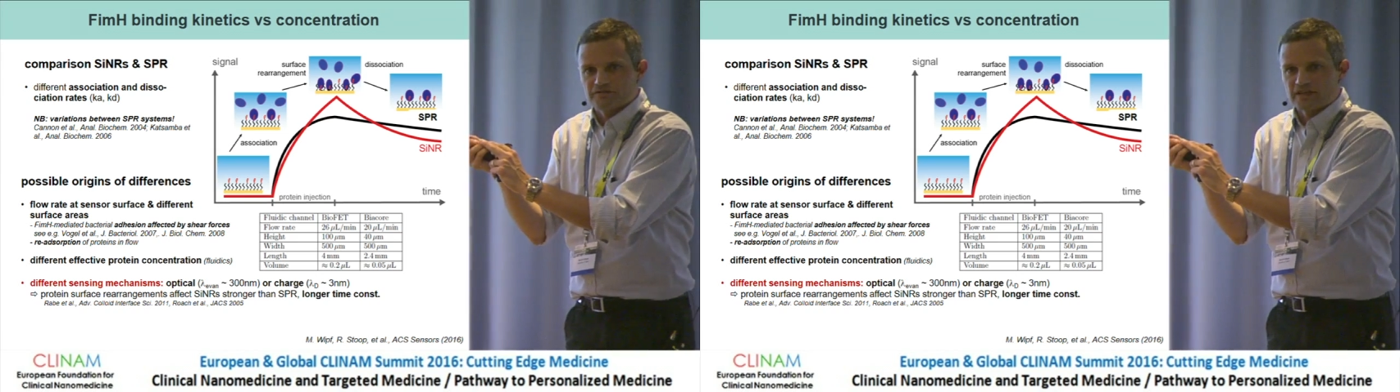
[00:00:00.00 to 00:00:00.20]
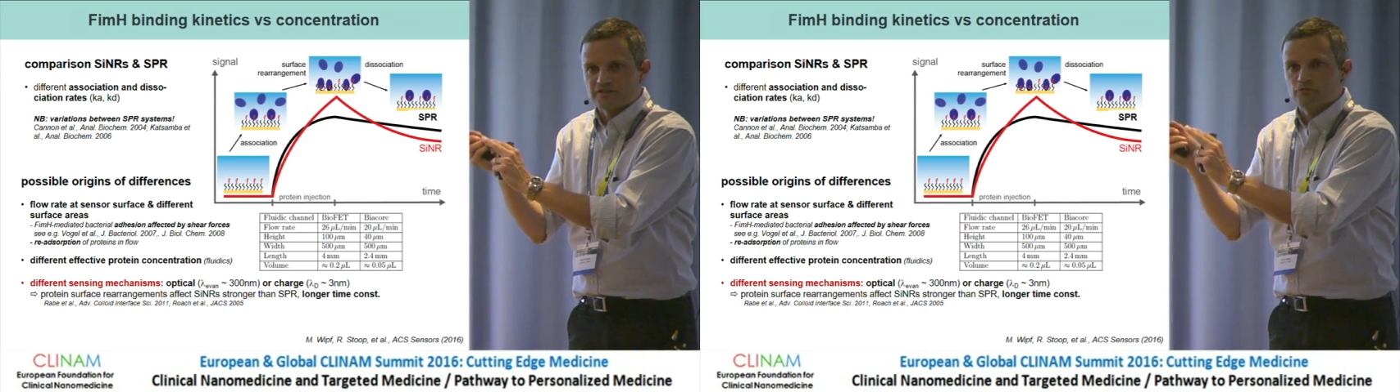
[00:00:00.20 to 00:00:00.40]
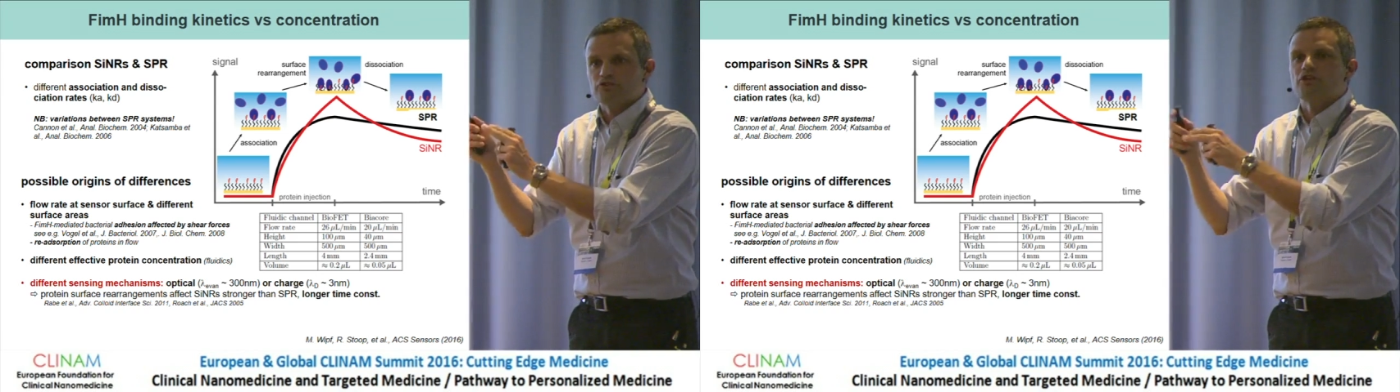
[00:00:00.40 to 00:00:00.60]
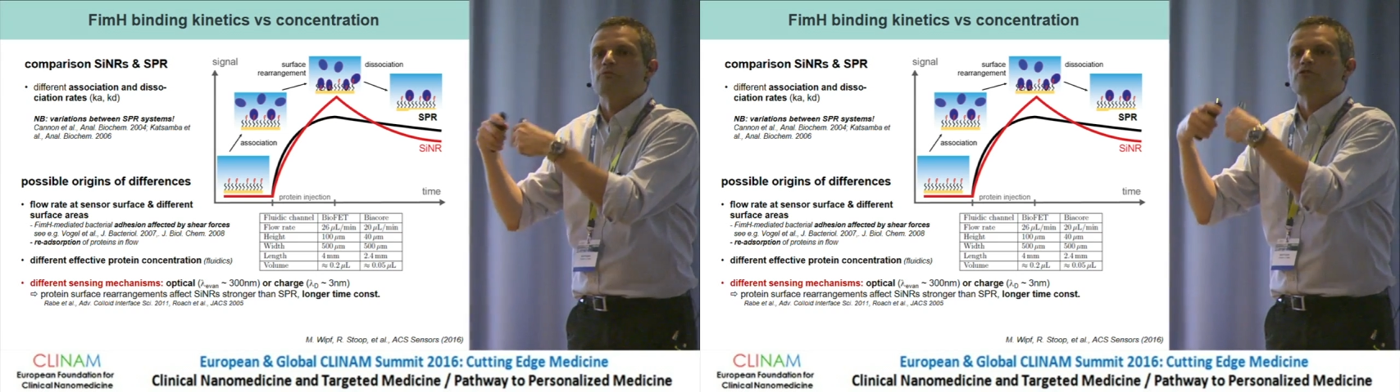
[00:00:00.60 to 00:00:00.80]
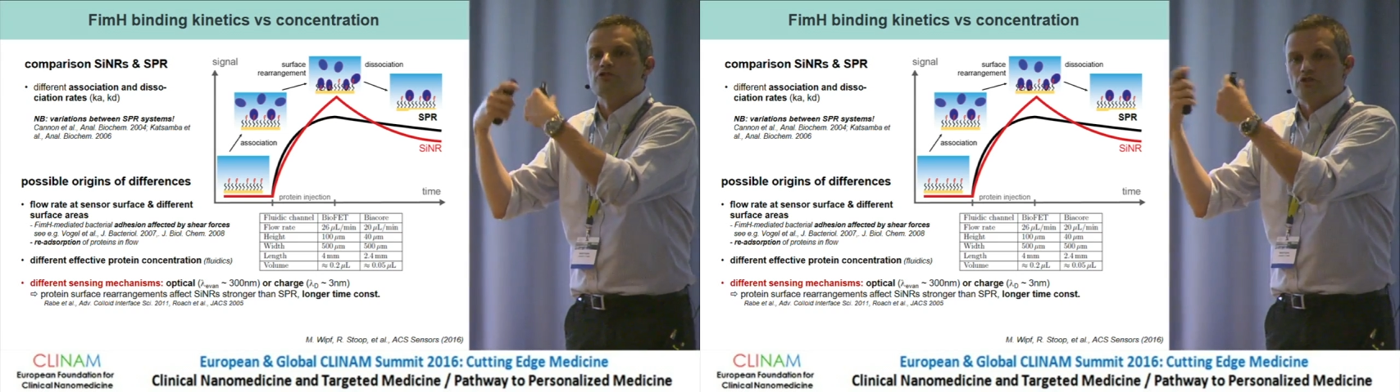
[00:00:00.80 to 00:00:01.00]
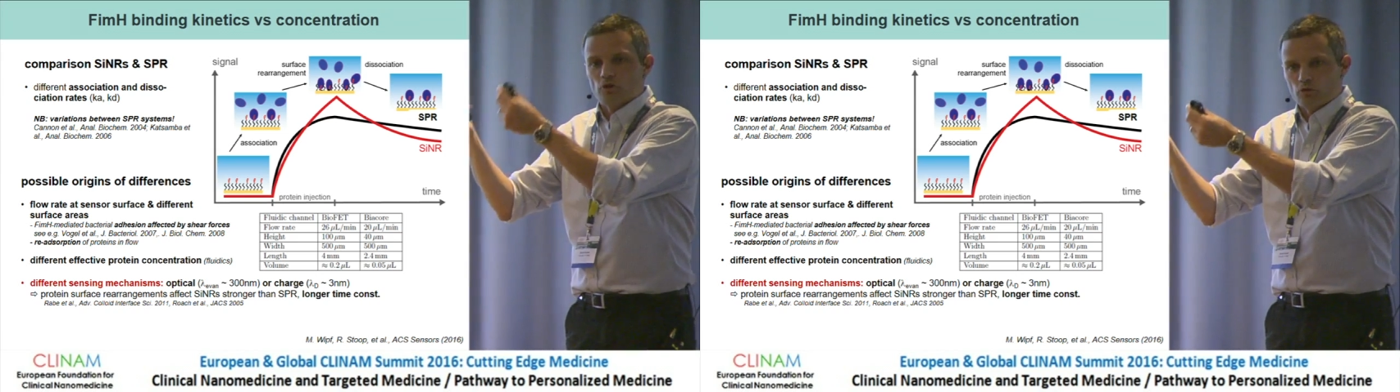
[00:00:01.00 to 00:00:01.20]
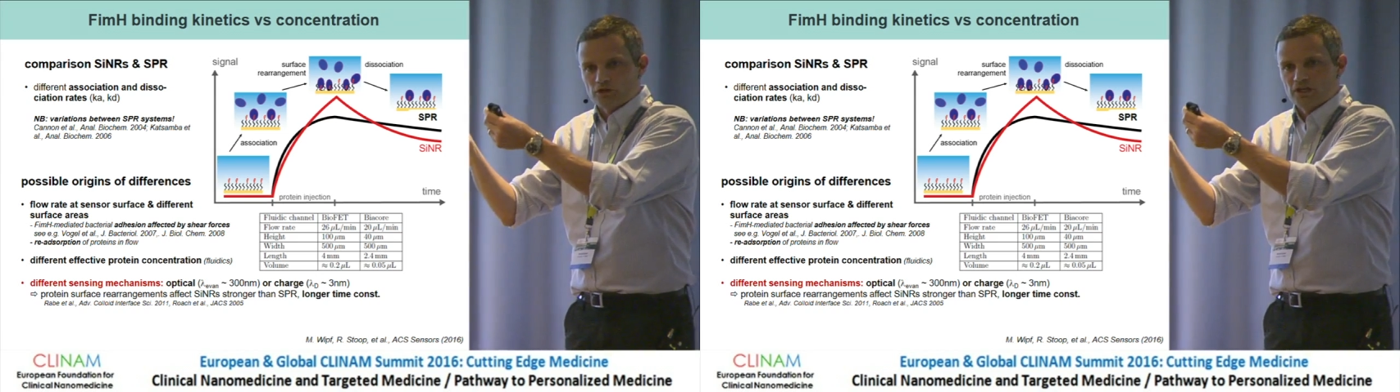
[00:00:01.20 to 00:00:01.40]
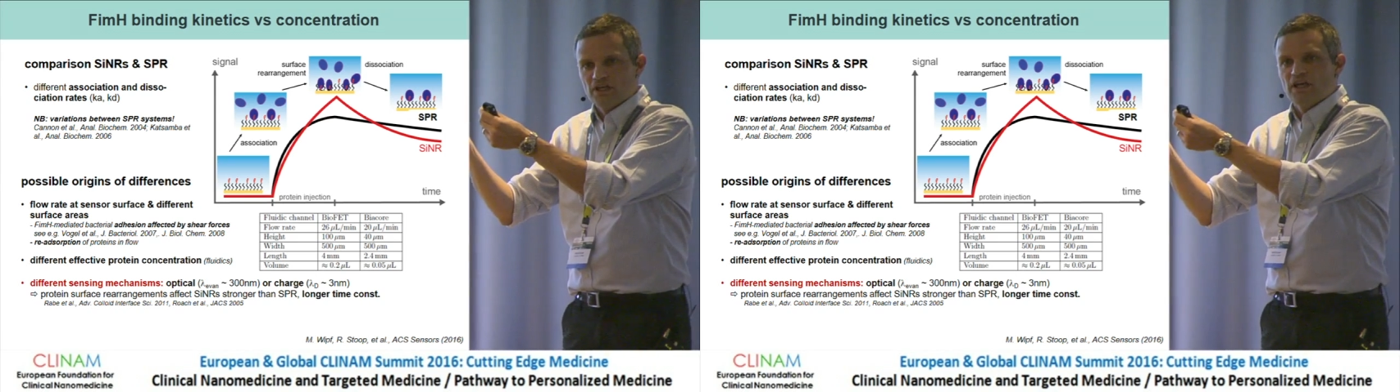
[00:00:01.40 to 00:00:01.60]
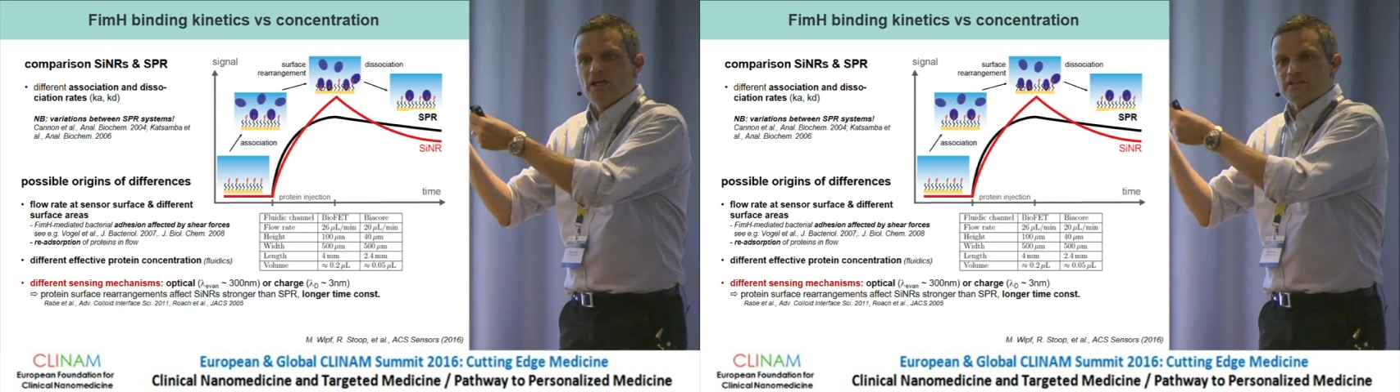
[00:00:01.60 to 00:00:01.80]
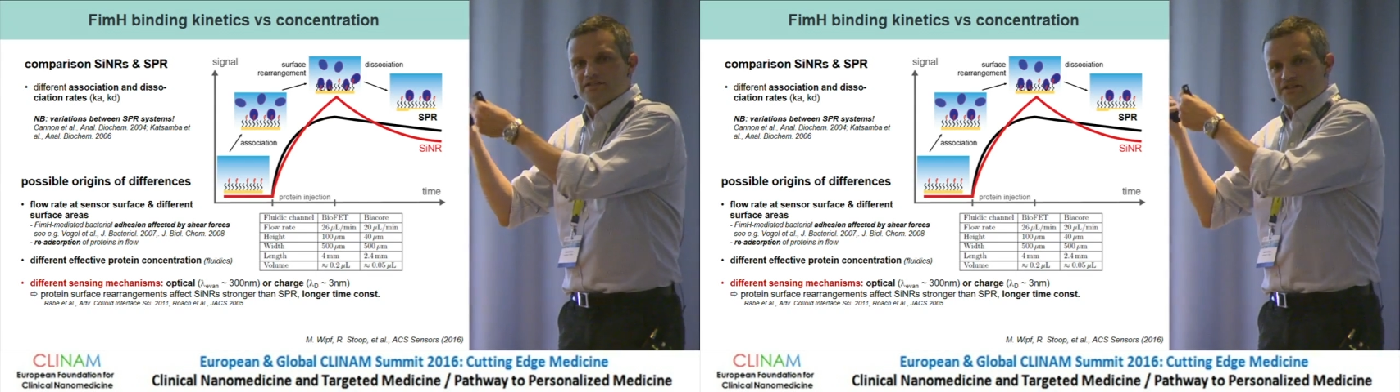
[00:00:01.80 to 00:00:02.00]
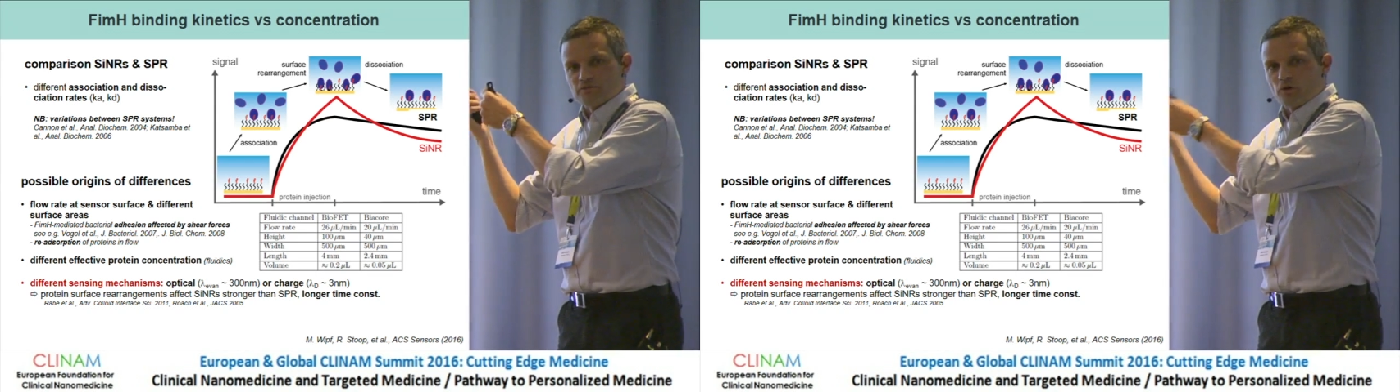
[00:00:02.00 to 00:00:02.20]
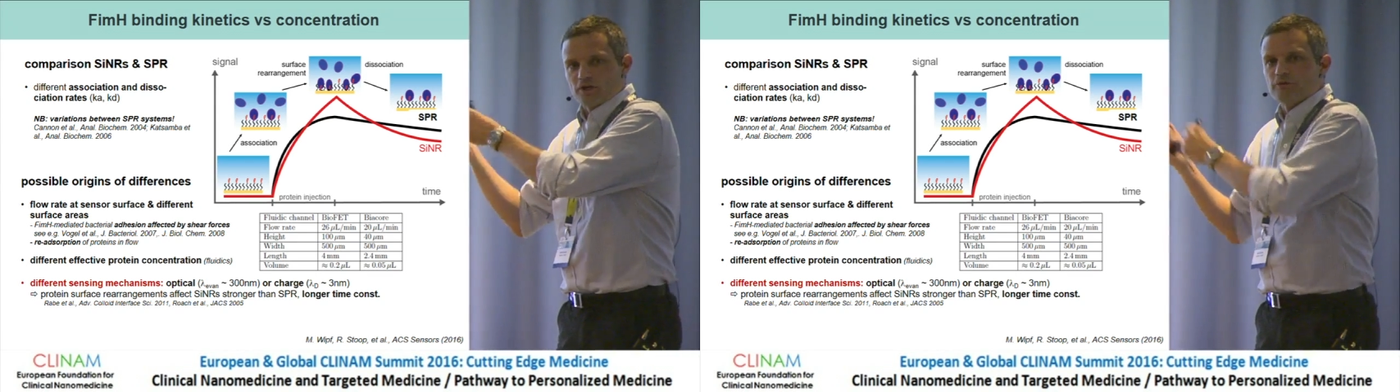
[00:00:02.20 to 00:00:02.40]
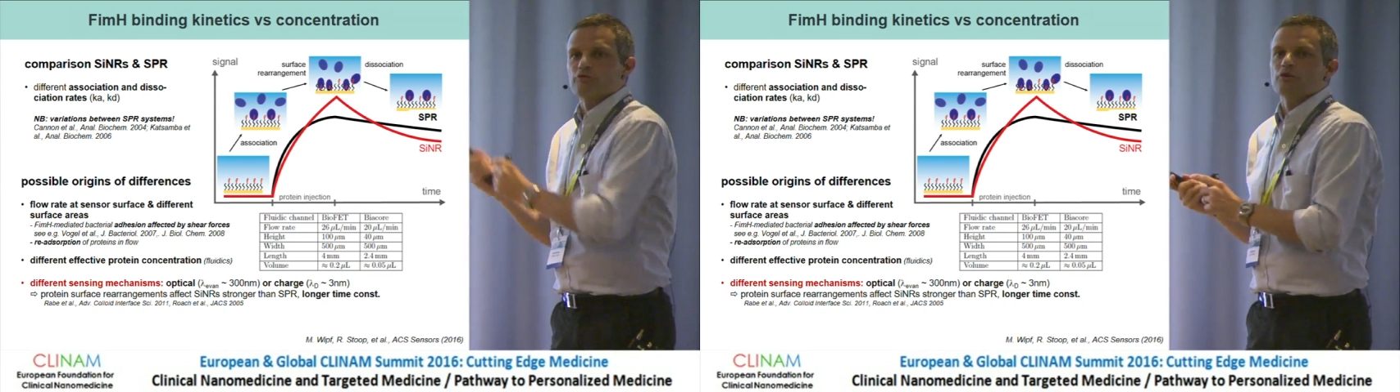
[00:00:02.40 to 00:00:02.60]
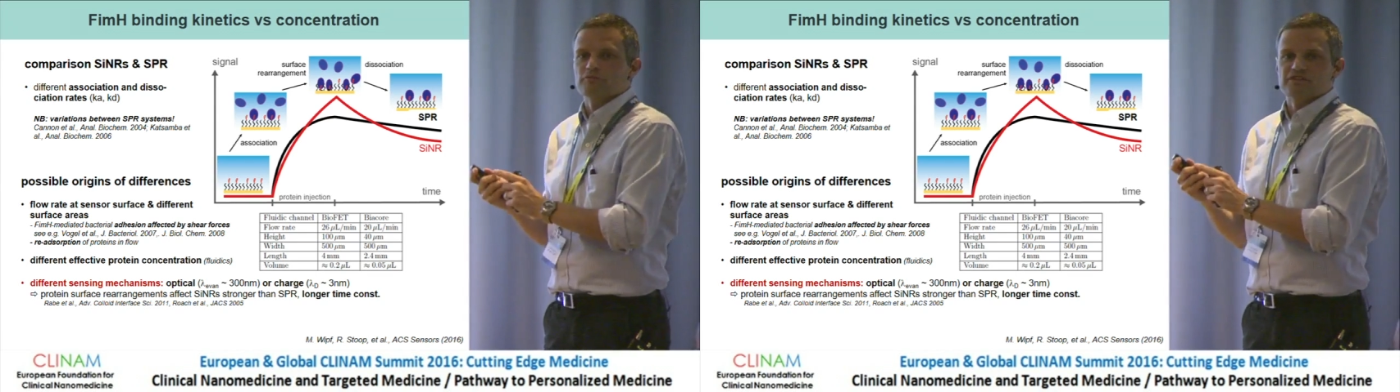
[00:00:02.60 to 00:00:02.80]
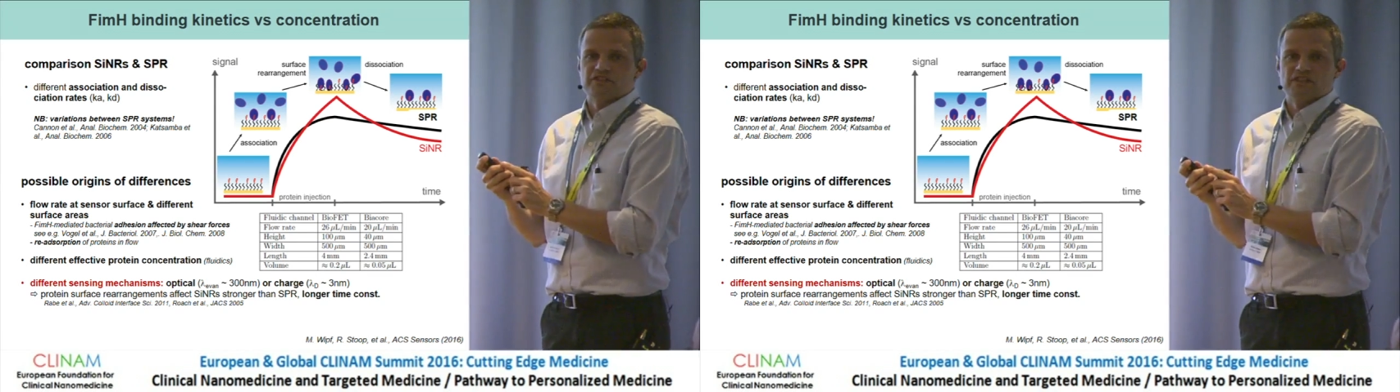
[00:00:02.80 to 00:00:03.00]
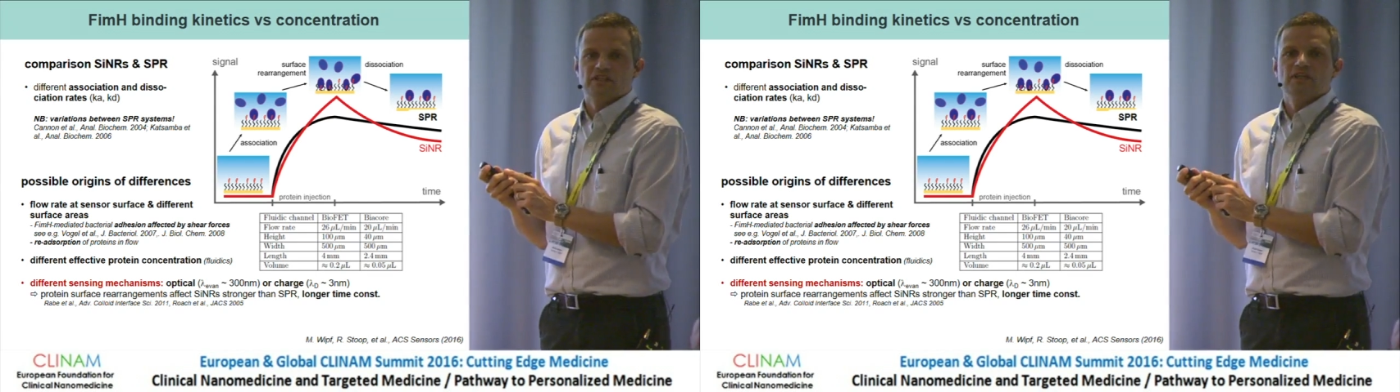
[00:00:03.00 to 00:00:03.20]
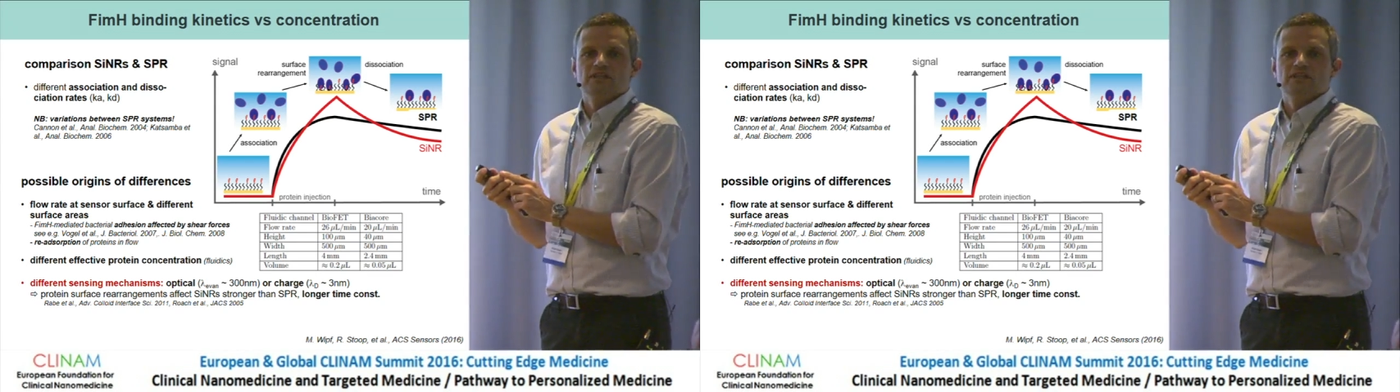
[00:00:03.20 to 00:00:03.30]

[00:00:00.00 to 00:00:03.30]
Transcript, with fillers: effects, which are much slower, and this is why we probably see